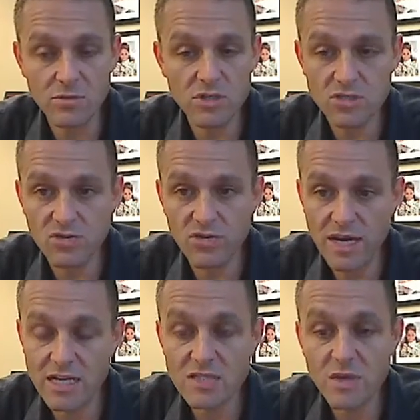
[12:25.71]
which is
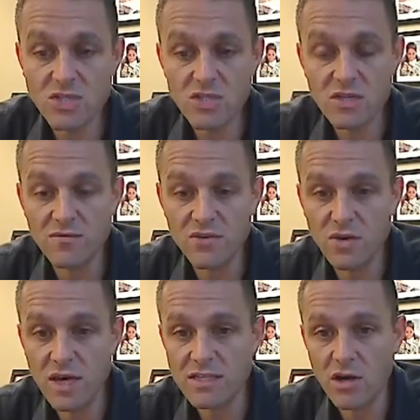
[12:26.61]
great, especially if you
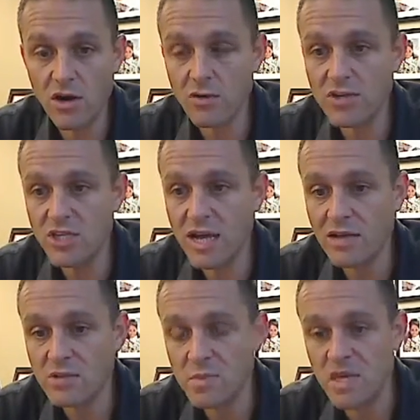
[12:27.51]
guys are reaching
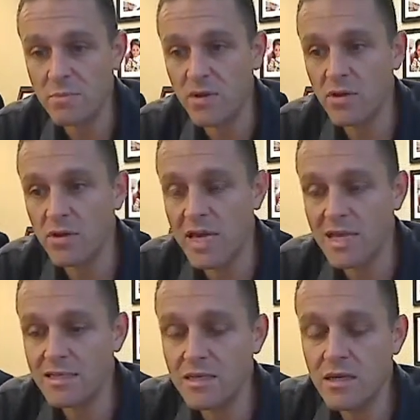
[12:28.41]
out to people and